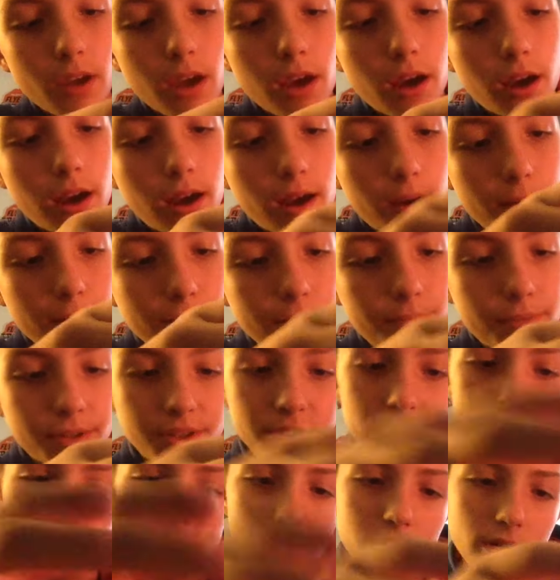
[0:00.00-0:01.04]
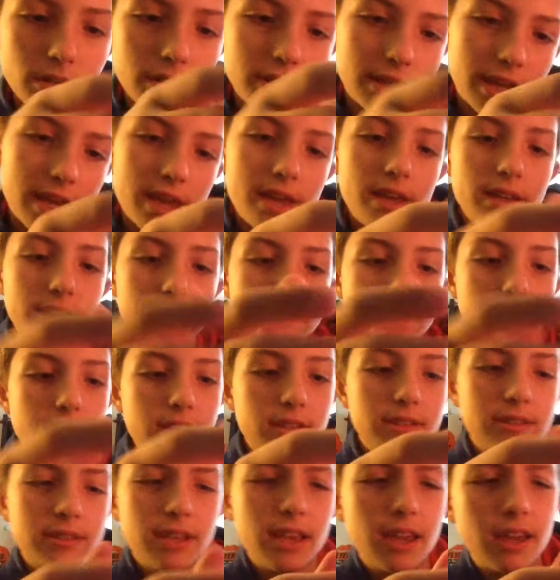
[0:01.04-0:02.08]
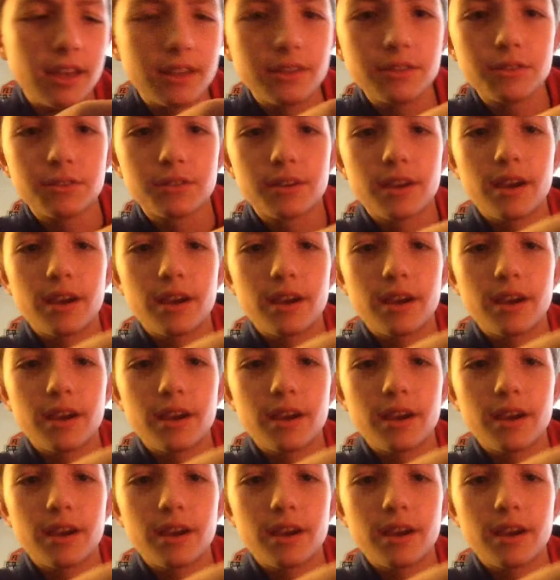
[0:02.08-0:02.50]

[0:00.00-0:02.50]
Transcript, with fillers: Um, but Starcast, his hands are